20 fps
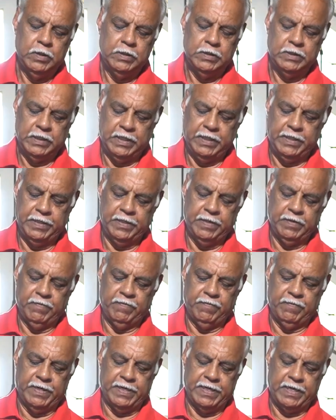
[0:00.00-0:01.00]
say
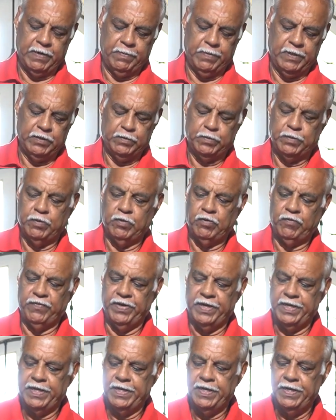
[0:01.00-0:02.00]
1 tablespoon of
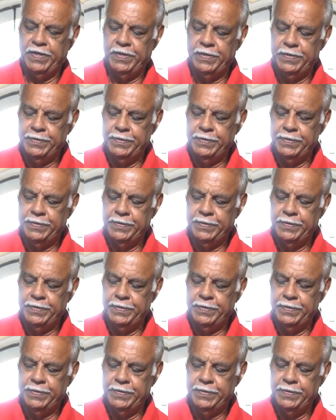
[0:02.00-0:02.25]
vinegar.